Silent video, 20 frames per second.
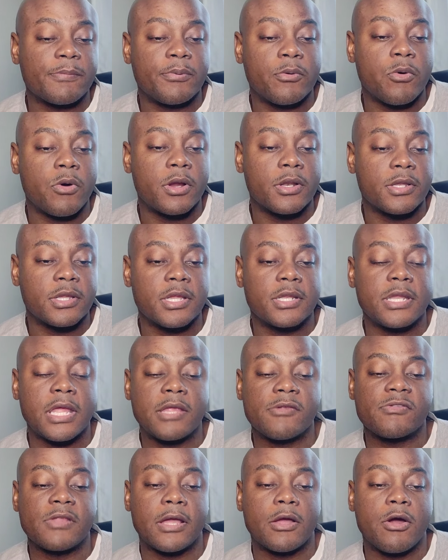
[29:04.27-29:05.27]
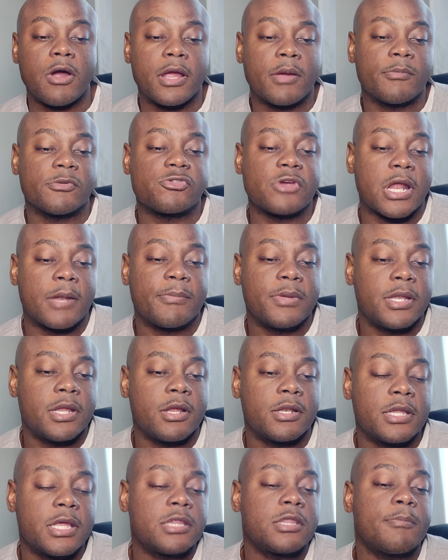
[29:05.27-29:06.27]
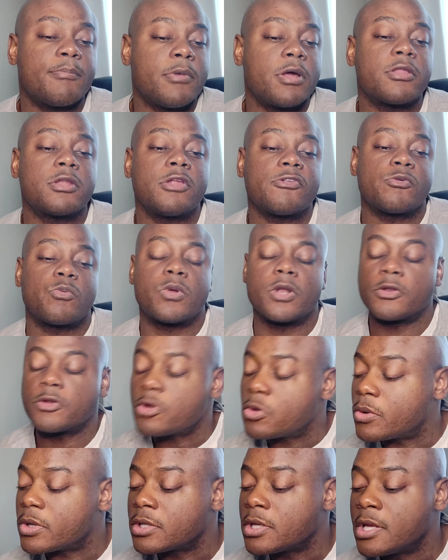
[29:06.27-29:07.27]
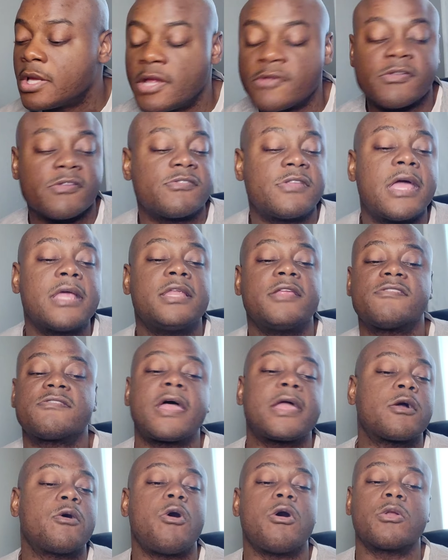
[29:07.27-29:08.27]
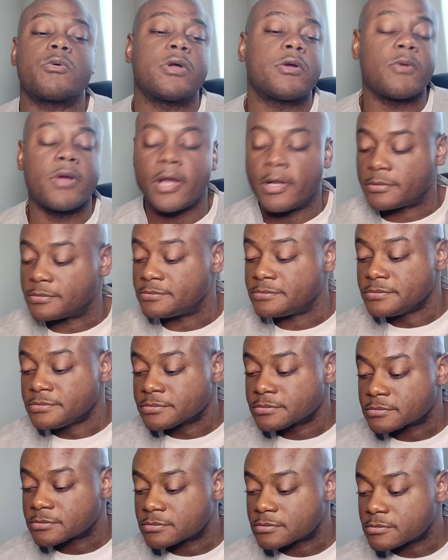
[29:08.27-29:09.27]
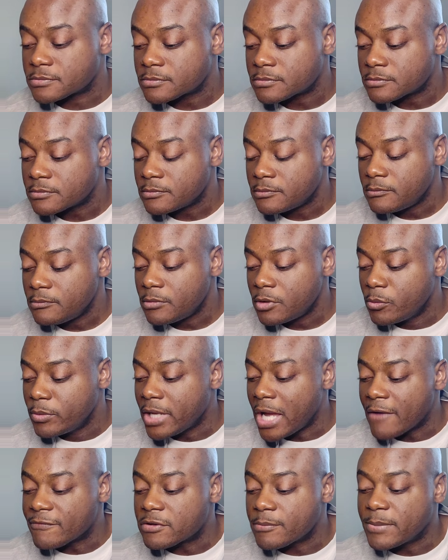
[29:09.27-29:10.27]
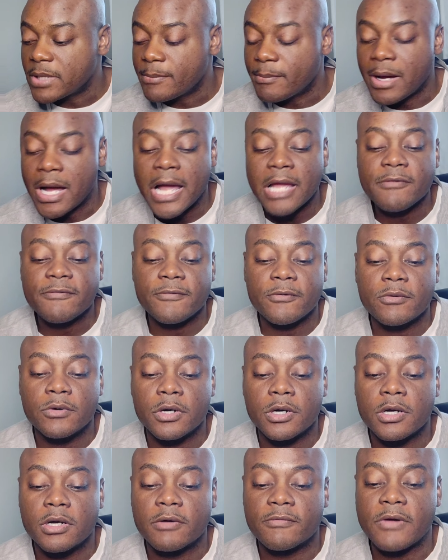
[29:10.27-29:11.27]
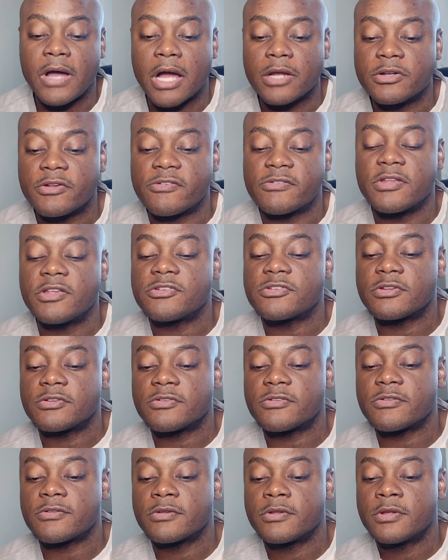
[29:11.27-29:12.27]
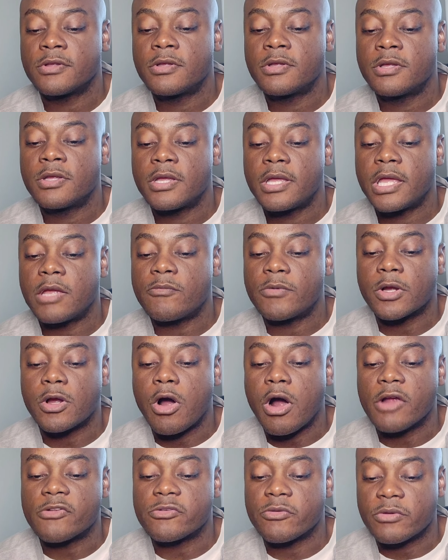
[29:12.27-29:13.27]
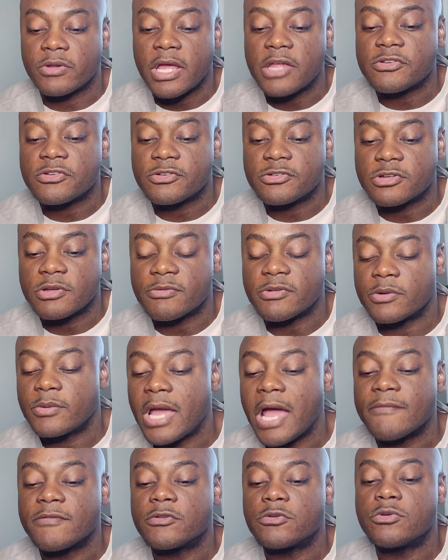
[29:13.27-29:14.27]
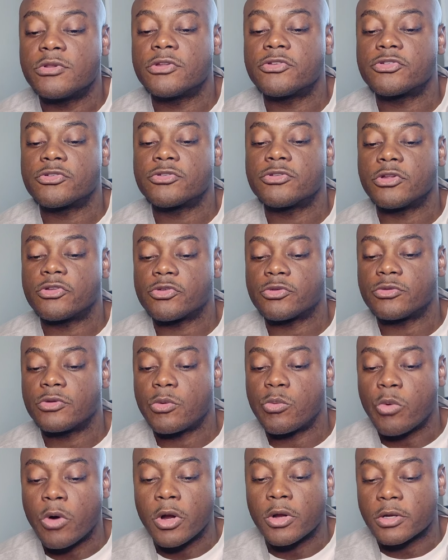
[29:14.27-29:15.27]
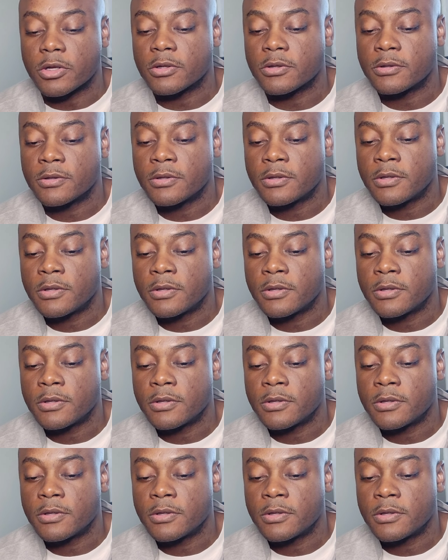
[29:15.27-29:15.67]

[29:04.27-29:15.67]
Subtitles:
support, and then they's like, all right, I'm gonna try to be there. Then the mother doesn't want to do it. It's a deadly cycle all the way around. We have to be mindful of our decisions in regards to relationships, and we have to do the work